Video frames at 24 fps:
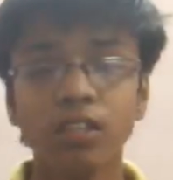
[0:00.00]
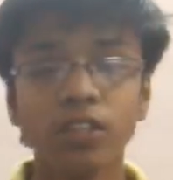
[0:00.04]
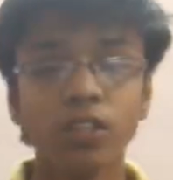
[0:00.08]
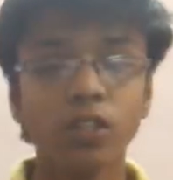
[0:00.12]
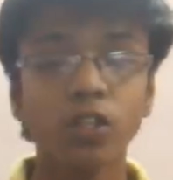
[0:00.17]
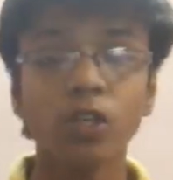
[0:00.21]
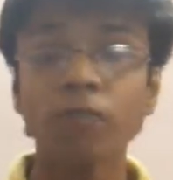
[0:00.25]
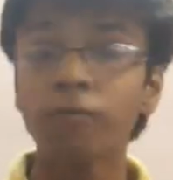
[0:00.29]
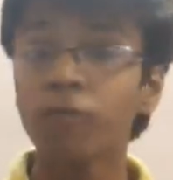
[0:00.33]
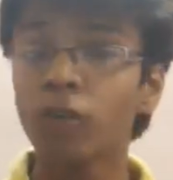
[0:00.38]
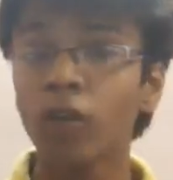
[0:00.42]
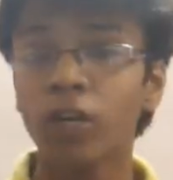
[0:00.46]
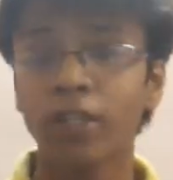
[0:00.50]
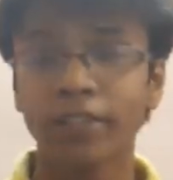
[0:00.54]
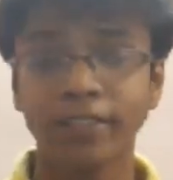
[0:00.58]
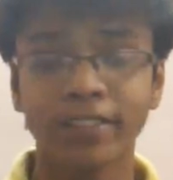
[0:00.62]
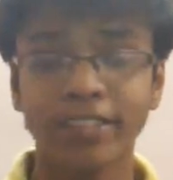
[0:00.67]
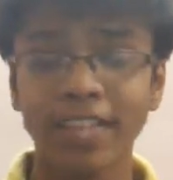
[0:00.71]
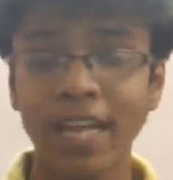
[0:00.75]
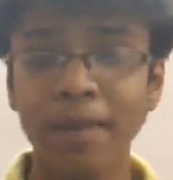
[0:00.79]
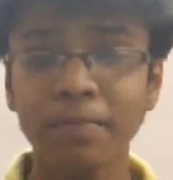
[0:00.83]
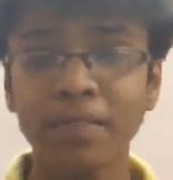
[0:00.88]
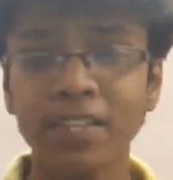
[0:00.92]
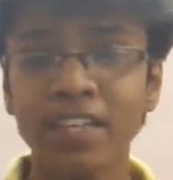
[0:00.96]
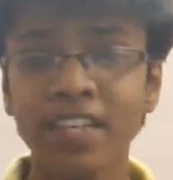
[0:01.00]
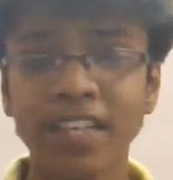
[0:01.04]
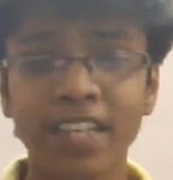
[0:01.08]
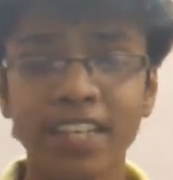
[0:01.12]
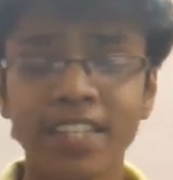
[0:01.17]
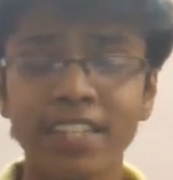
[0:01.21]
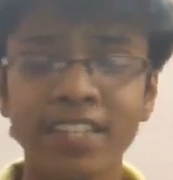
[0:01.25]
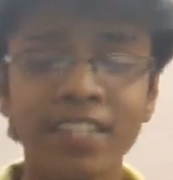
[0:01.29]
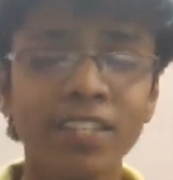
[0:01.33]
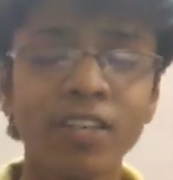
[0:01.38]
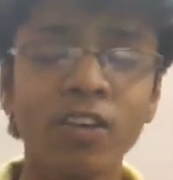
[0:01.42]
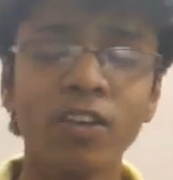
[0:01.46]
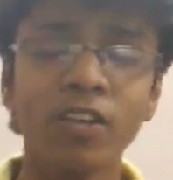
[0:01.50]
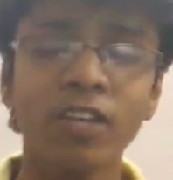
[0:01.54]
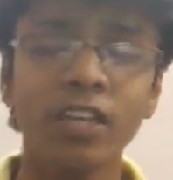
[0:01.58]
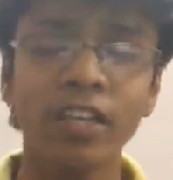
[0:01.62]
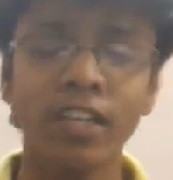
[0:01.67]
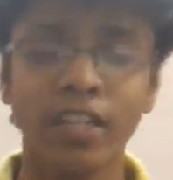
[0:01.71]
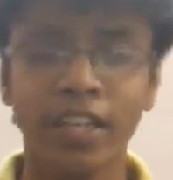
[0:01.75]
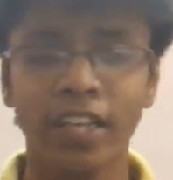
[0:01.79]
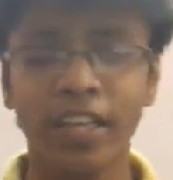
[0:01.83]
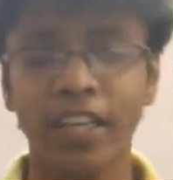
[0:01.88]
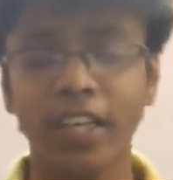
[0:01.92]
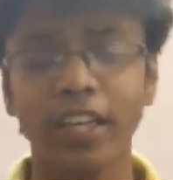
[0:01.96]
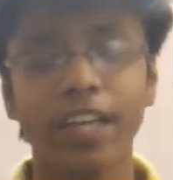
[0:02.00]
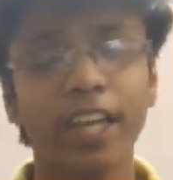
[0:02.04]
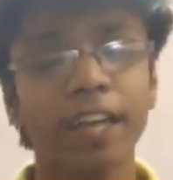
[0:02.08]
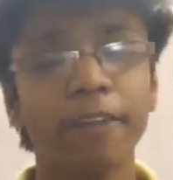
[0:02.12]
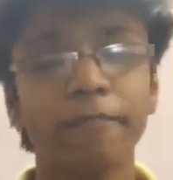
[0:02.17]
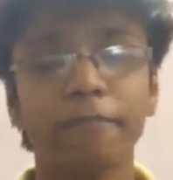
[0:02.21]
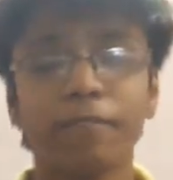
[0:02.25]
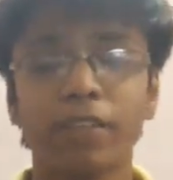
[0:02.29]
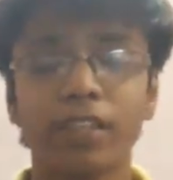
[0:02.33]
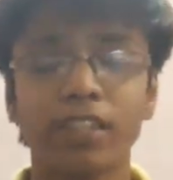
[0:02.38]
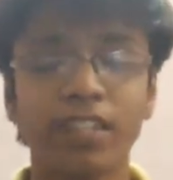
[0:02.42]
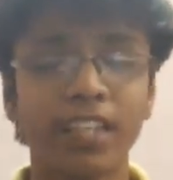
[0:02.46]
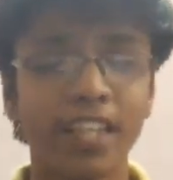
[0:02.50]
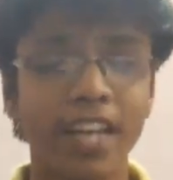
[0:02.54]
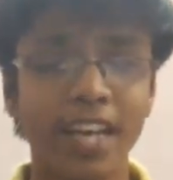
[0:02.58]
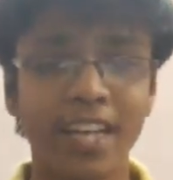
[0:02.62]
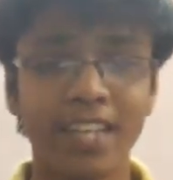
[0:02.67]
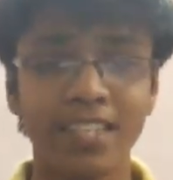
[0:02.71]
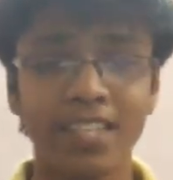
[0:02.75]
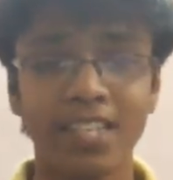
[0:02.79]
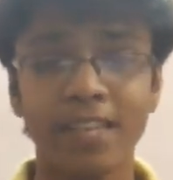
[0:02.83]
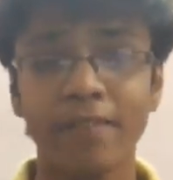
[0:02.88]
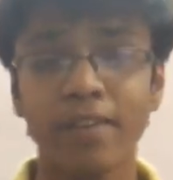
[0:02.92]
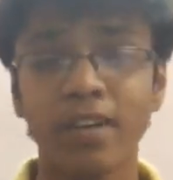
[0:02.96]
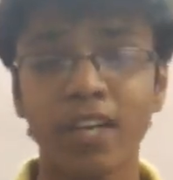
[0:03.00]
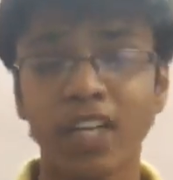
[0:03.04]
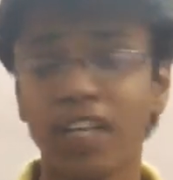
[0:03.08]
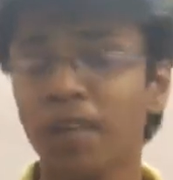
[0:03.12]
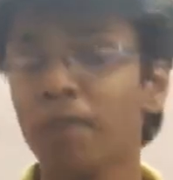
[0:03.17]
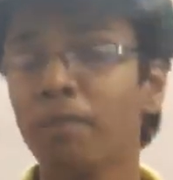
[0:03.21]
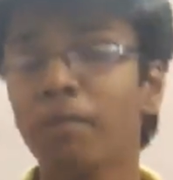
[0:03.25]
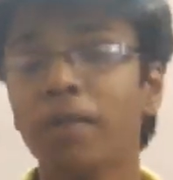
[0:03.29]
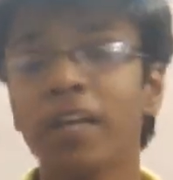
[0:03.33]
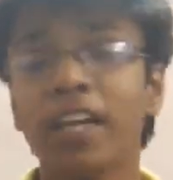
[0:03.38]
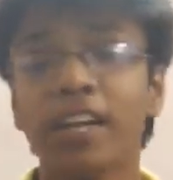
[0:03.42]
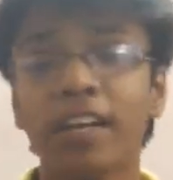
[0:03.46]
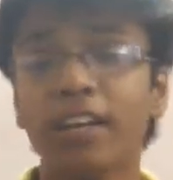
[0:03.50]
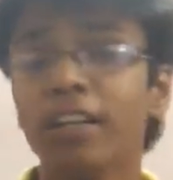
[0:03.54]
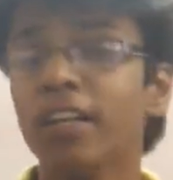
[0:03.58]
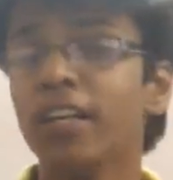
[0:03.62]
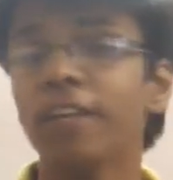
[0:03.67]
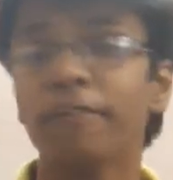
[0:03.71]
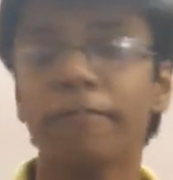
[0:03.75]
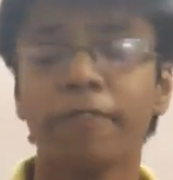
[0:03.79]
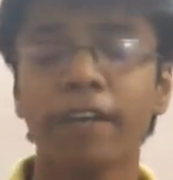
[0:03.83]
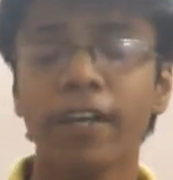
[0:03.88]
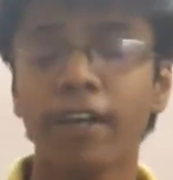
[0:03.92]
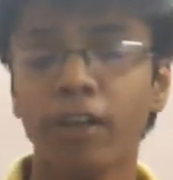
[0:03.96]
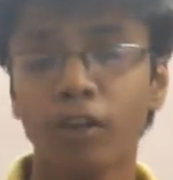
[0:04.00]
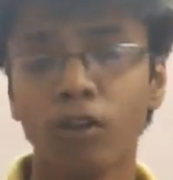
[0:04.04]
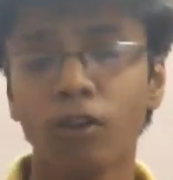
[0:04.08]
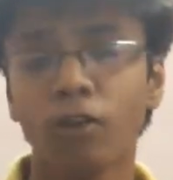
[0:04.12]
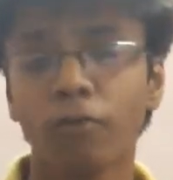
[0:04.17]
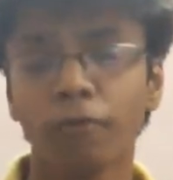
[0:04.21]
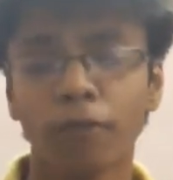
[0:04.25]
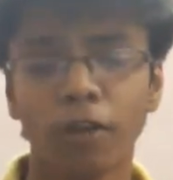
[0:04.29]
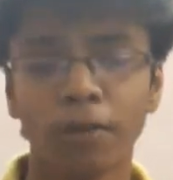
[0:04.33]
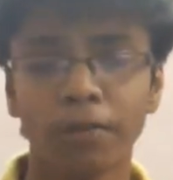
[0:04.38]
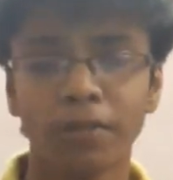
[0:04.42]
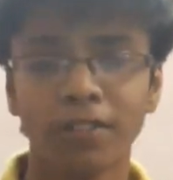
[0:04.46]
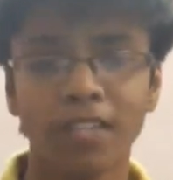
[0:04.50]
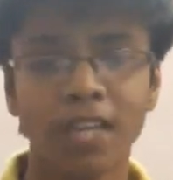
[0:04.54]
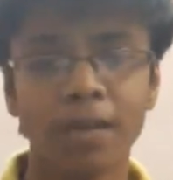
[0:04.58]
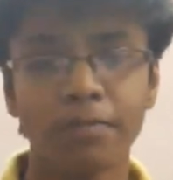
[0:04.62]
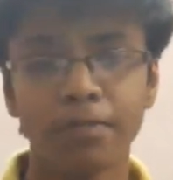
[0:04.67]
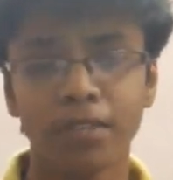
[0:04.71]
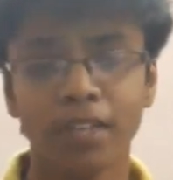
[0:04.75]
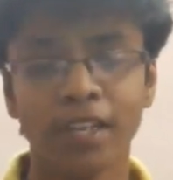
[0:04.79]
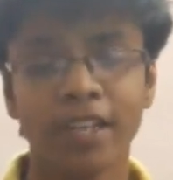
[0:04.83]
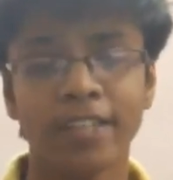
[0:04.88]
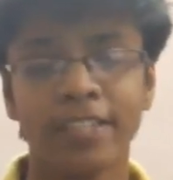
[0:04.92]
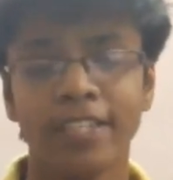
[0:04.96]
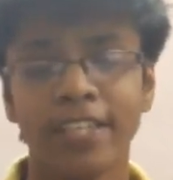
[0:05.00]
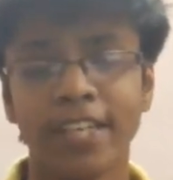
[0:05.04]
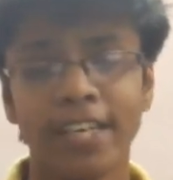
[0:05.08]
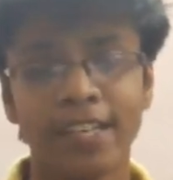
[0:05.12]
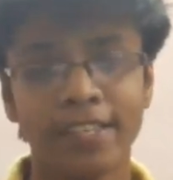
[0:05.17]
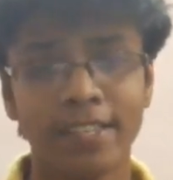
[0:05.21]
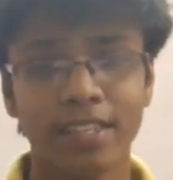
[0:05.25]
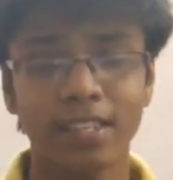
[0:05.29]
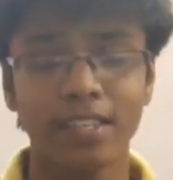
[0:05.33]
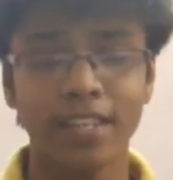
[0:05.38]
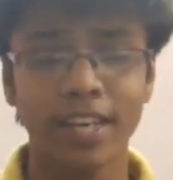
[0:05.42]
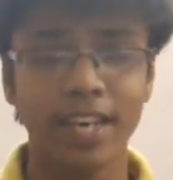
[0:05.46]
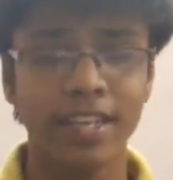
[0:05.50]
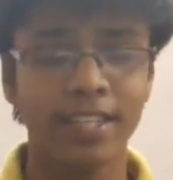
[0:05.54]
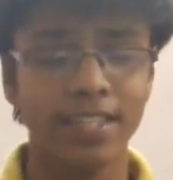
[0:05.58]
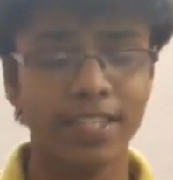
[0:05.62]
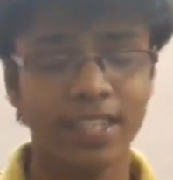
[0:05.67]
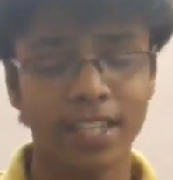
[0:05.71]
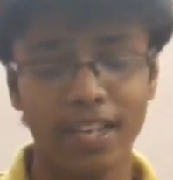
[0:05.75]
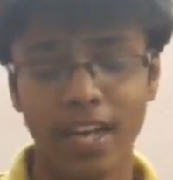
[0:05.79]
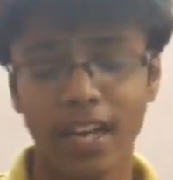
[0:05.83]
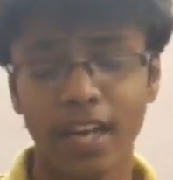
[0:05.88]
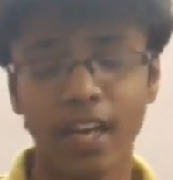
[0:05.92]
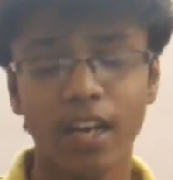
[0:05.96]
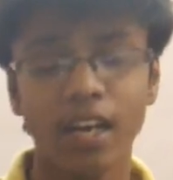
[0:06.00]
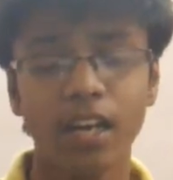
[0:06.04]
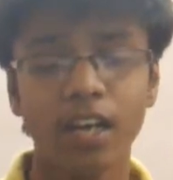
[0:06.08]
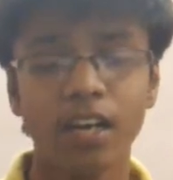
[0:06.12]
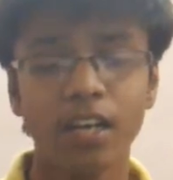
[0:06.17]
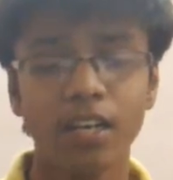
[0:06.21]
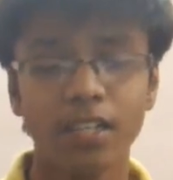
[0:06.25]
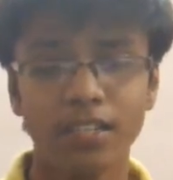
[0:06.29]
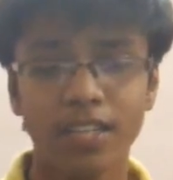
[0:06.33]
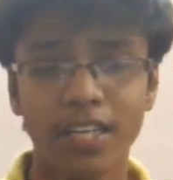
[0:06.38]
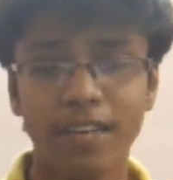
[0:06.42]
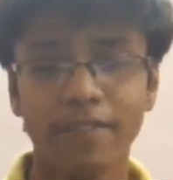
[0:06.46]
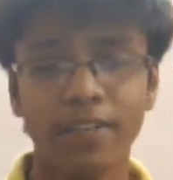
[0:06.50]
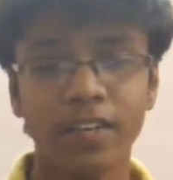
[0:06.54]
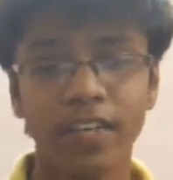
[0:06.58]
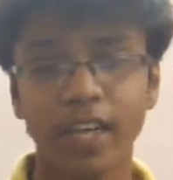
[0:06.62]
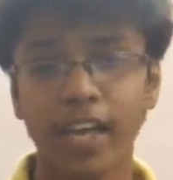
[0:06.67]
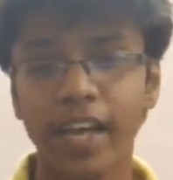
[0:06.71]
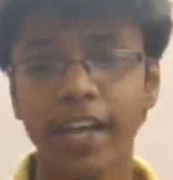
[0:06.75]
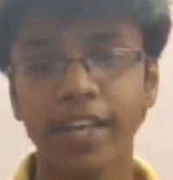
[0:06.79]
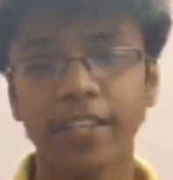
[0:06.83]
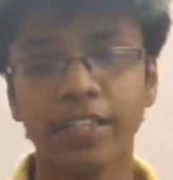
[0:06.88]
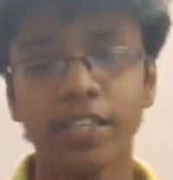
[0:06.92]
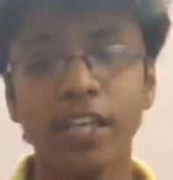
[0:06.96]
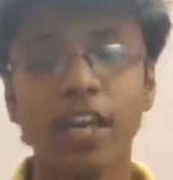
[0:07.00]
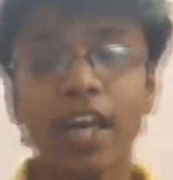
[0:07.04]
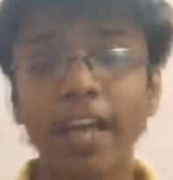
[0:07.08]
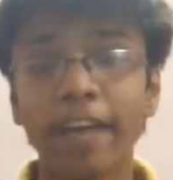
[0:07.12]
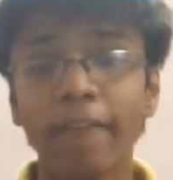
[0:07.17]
So of course, Samsung isn't gonna give the S7 a completely different look from the Samsung Galaxy S7 Edge.